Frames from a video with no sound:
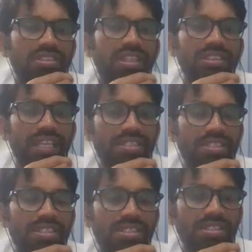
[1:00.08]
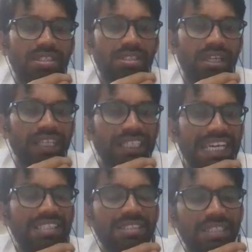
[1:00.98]
science
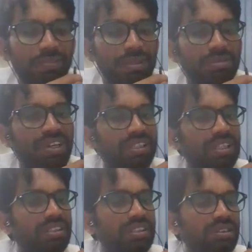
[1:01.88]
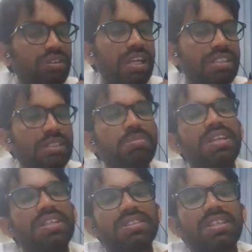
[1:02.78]
entire syllabus for the 10th class
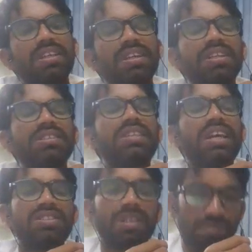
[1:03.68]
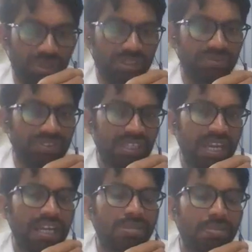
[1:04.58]
CBSE science subject.
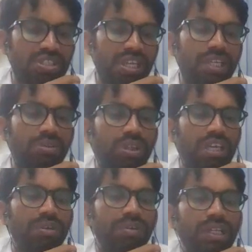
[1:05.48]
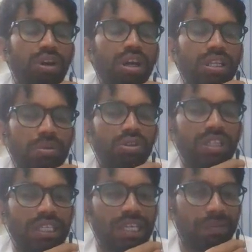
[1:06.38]
And especially today we will talk about the
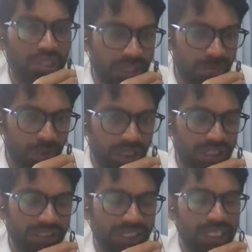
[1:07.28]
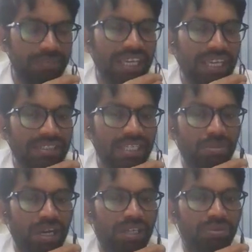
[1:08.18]
chemistry part, the chemical science
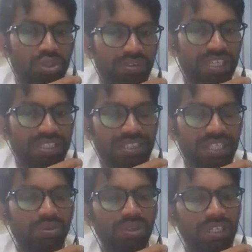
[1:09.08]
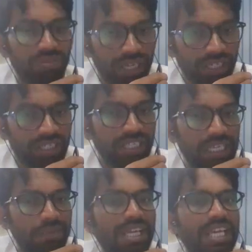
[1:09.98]
part, which one is the unit 1,
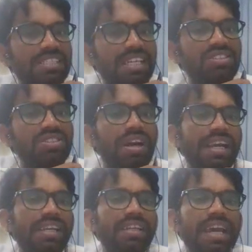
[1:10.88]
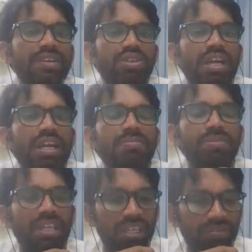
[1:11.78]
chemical science and nature and
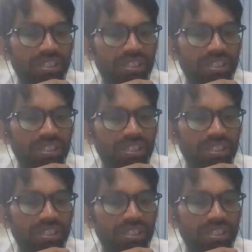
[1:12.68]
behavior.